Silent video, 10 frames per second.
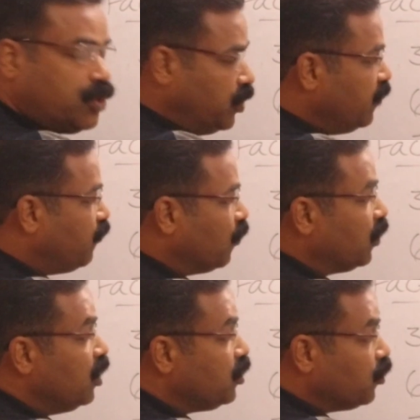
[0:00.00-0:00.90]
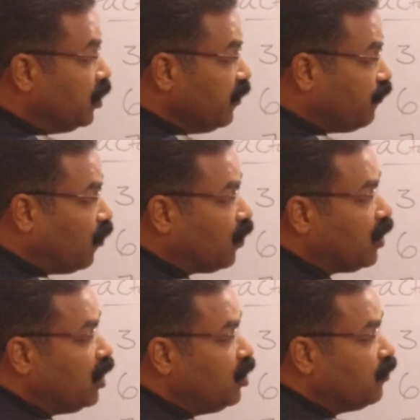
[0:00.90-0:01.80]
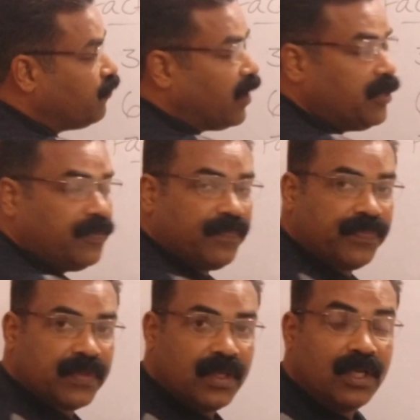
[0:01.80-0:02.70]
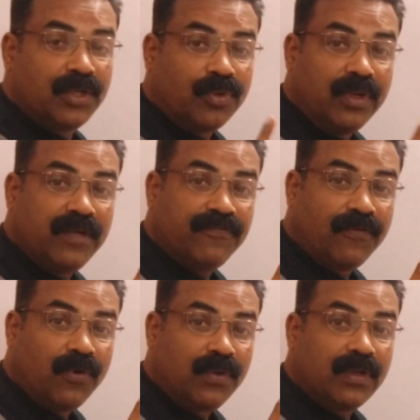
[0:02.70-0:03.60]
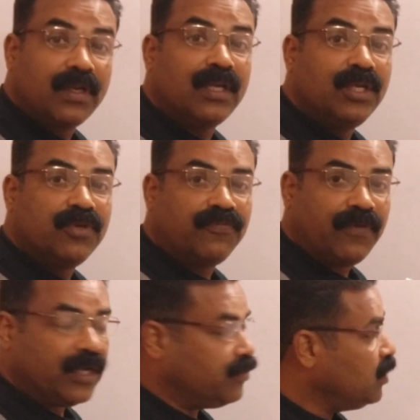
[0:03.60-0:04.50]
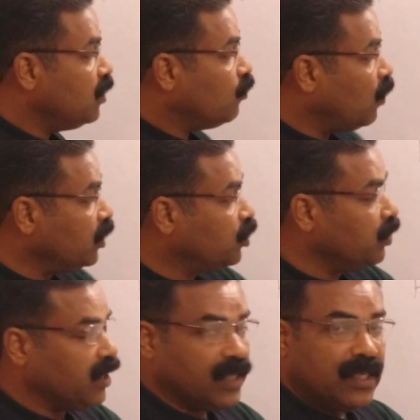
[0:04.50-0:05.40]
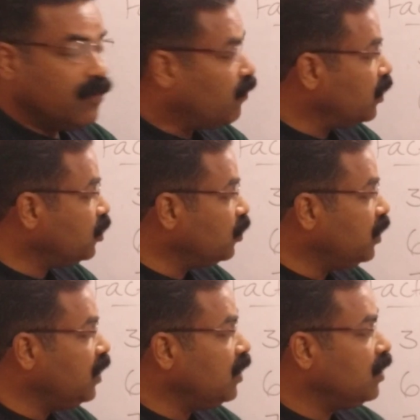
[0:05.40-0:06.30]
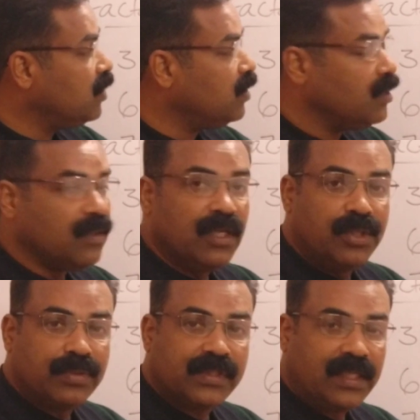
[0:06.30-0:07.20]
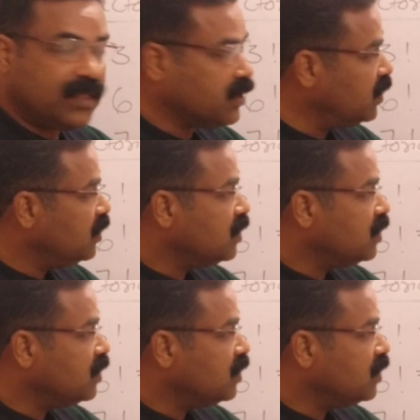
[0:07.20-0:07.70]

24. 24 into 5, 24 into 5, 120. 120 into 6,